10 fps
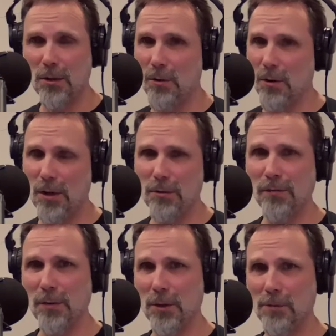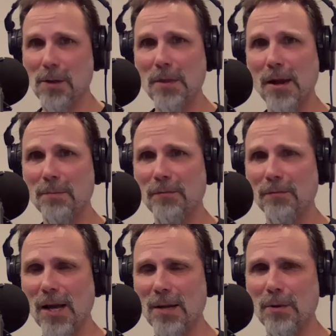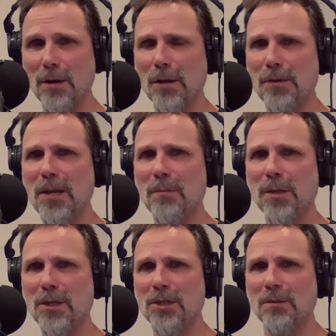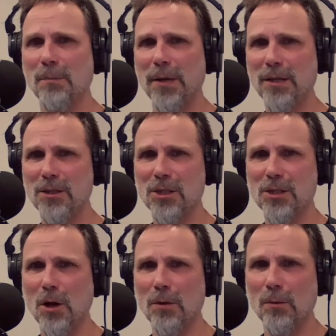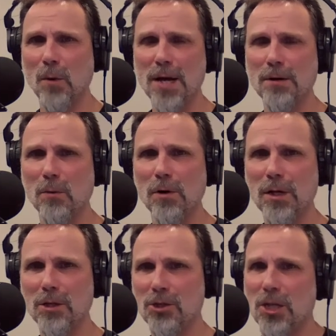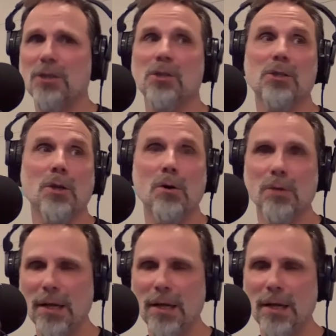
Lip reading: All right. If you want to run that up the flagpole. I think a bits and pits on the way to work, it's just as long to get